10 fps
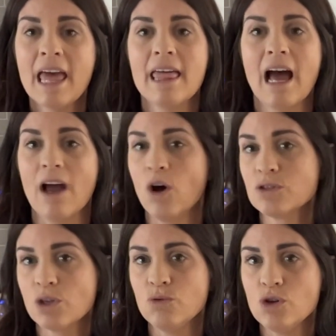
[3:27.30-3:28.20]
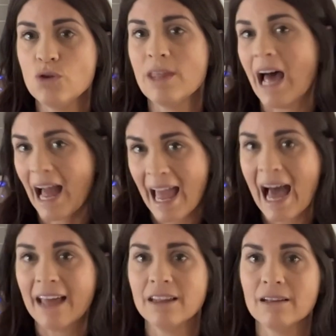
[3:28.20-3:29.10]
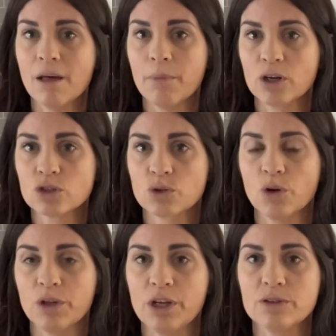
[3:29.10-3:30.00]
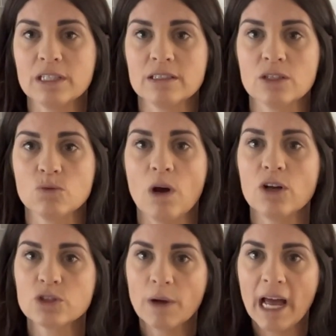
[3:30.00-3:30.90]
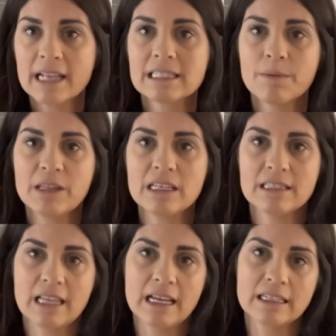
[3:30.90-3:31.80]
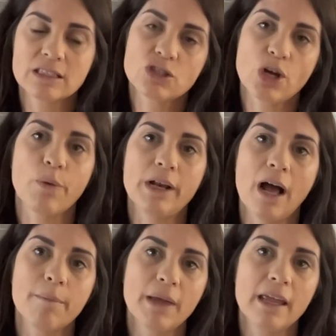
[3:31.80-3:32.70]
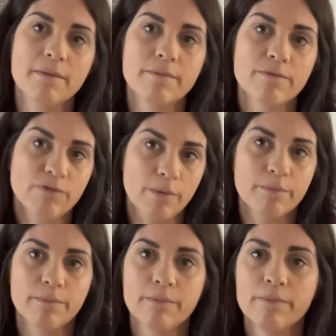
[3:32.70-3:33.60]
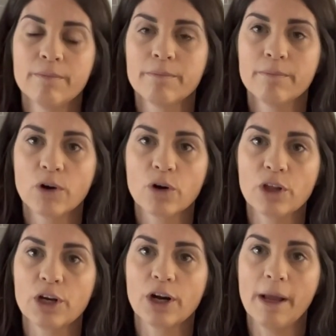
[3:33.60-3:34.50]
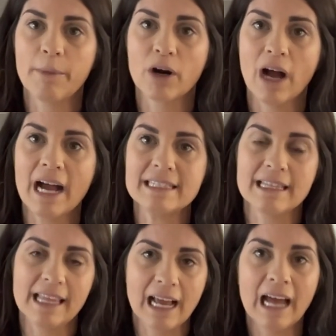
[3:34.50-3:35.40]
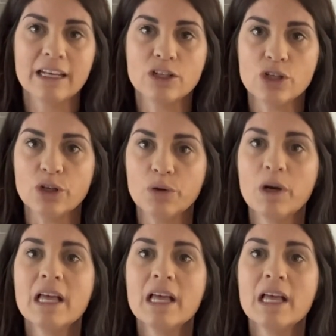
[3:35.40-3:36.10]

I also knew that I had the lumbar scoliosis as well. So I had some of these things showing up in from earlier MRIs, and they kind of knew,